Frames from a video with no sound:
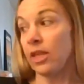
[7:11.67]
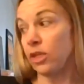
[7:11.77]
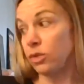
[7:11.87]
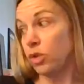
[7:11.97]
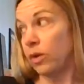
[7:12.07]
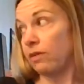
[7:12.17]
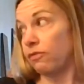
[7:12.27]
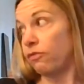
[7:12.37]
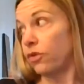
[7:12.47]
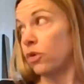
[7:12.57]
Then you do a
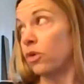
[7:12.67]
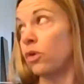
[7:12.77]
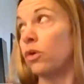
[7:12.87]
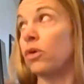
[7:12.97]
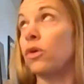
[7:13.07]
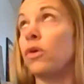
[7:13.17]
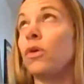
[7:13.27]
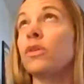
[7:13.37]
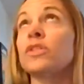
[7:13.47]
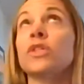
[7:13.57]

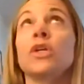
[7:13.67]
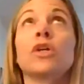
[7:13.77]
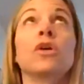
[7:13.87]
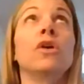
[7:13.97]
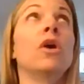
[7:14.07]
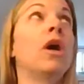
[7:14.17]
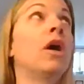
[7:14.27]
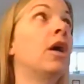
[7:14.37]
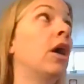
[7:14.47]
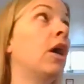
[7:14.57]
full circle
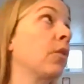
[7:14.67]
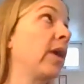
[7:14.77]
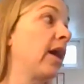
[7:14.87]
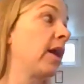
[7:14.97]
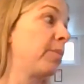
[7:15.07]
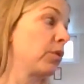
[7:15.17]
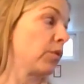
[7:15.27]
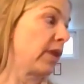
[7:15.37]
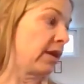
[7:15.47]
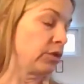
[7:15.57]
all the way up and
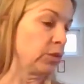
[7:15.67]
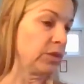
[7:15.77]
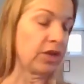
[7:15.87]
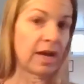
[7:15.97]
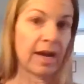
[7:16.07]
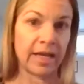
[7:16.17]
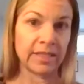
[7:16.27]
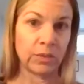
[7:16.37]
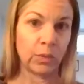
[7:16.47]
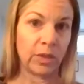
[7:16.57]
around with your
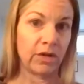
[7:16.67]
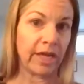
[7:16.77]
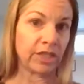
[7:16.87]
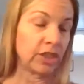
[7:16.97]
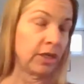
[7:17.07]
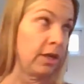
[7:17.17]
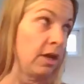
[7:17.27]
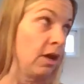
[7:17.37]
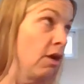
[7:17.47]
eyes in one direction,